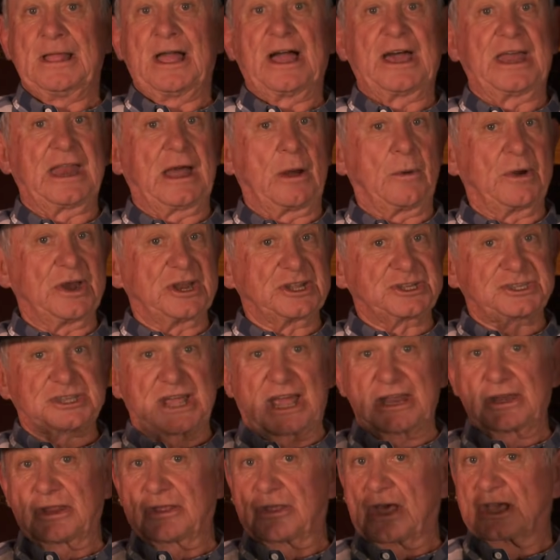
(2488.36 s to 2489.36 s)
And I want to
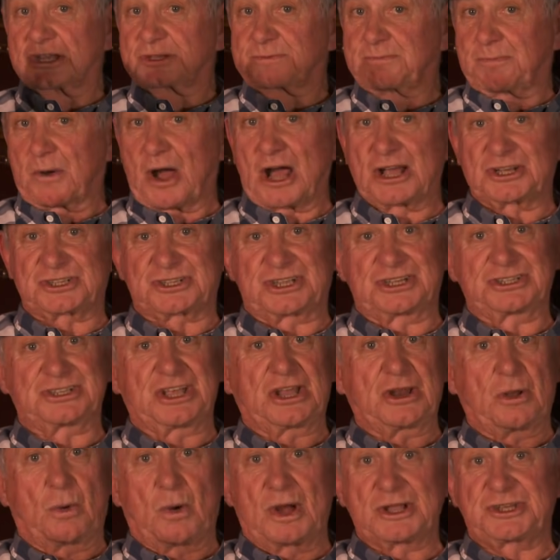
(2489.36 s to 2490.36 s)
say to those pastors
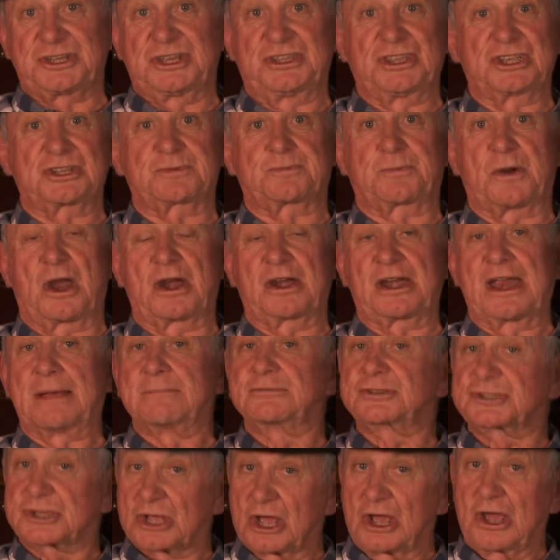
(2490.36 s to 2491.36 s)
that are watching this
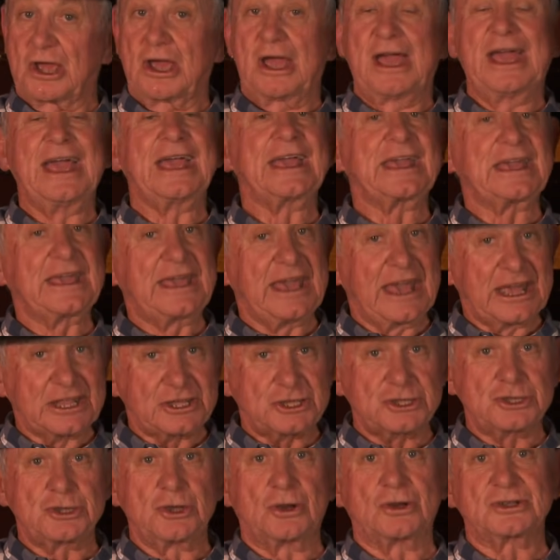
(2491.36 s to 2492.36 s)
program, sir,
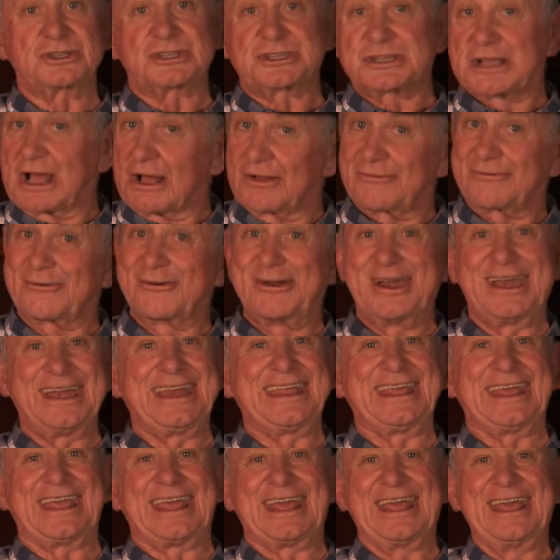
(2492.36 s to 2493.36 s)
get yourself
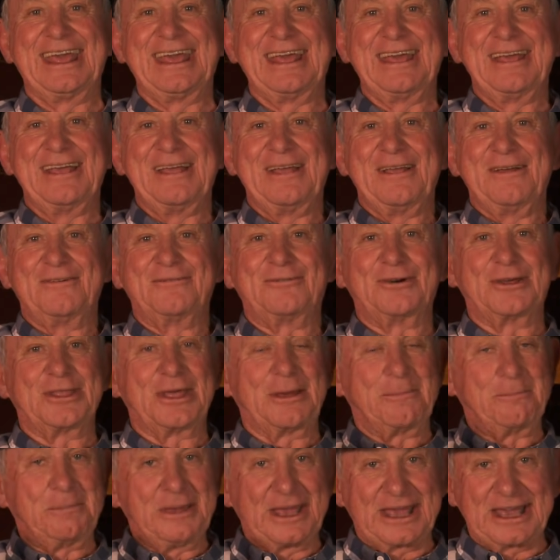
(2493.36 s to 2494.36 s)
ready for
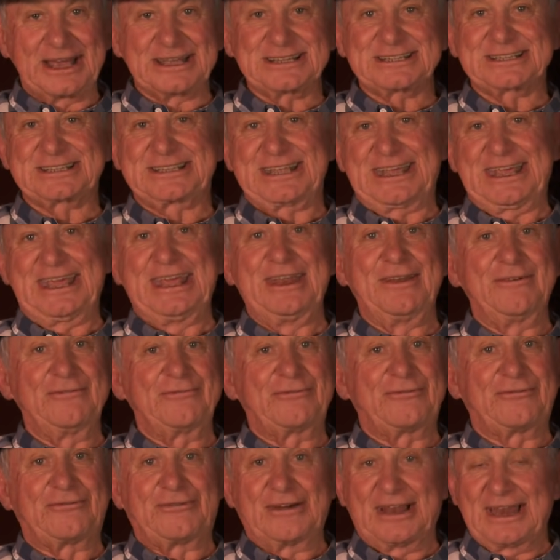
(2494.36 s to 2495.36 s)
the biggest
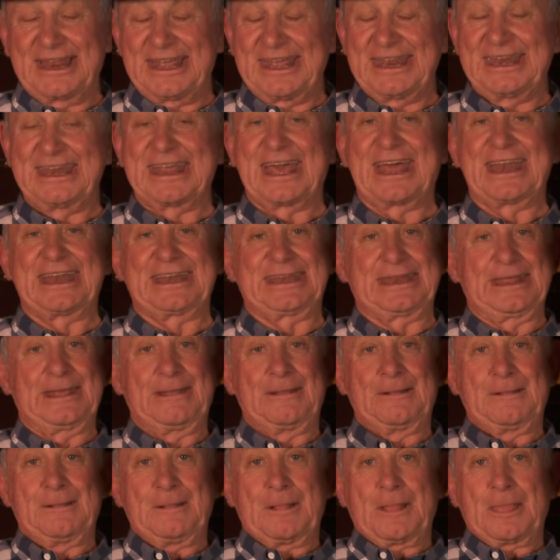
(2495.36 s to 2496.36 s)
infilling
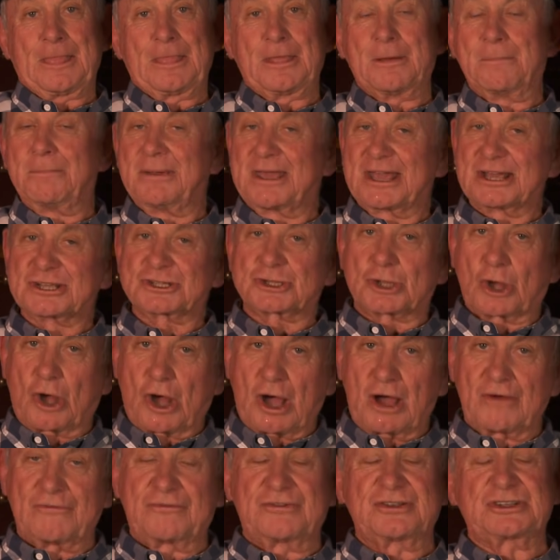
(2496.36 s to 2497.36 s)
and the biggest
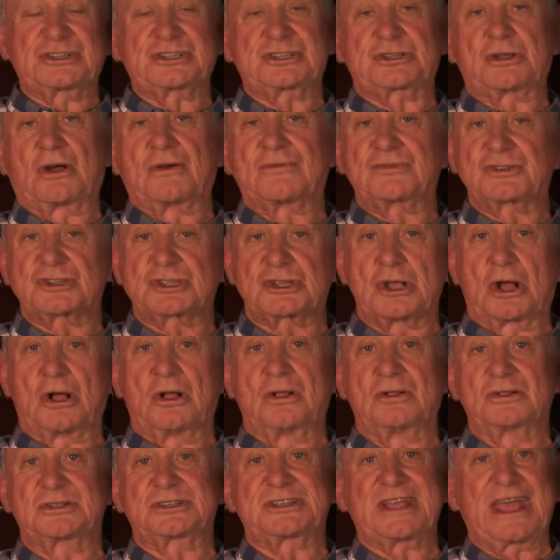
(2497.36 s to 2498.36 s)
harvest of
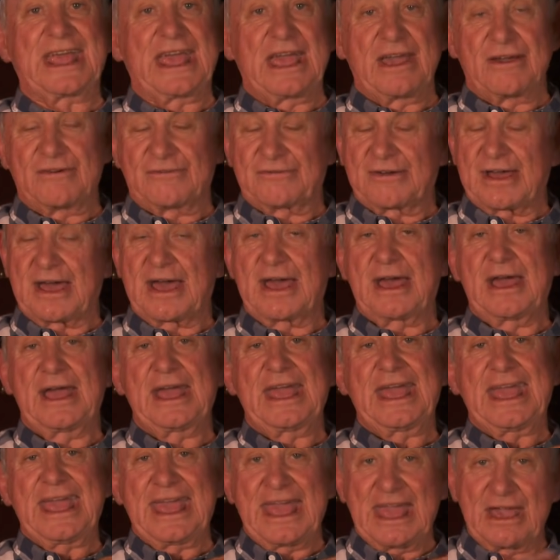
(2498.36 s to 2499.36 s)
souls
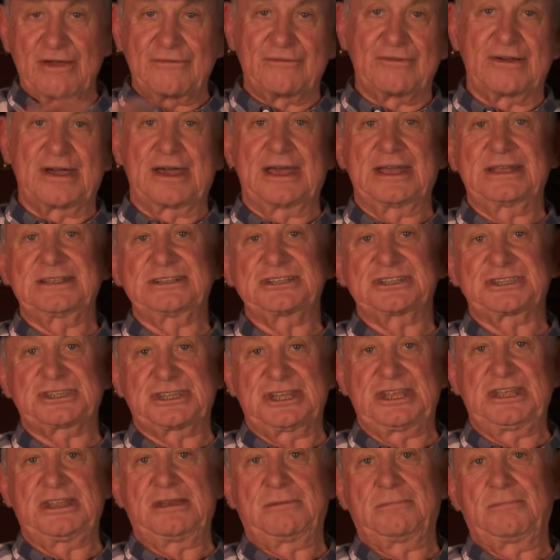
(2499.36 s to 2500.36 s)
ever
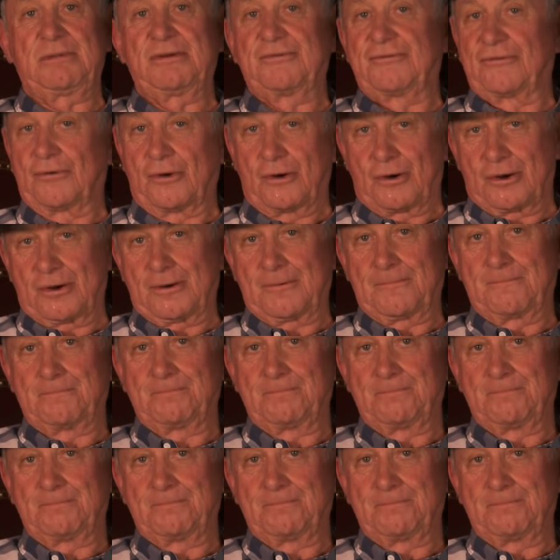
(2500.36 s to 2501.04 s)
seen before.